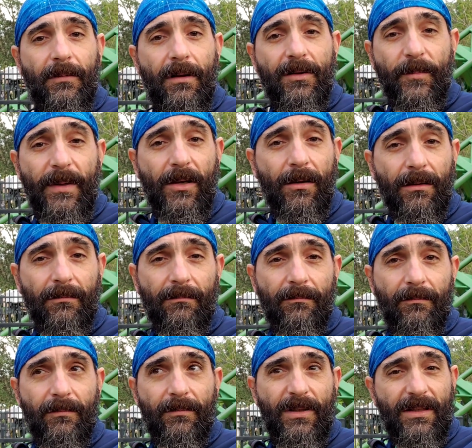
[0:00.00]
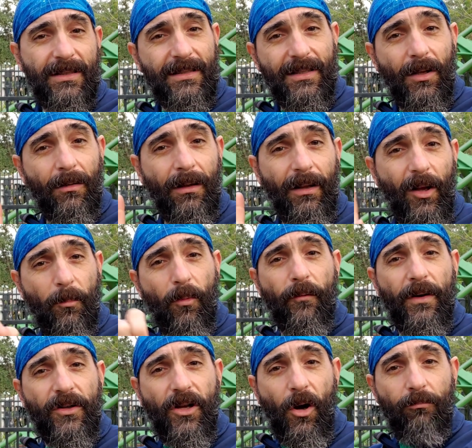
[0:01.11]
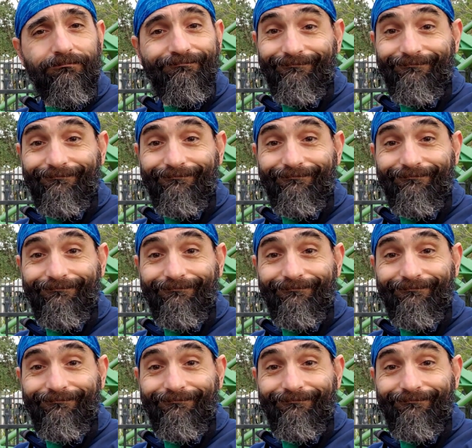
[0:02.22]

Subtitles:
it's been good. Still a little more fun to go.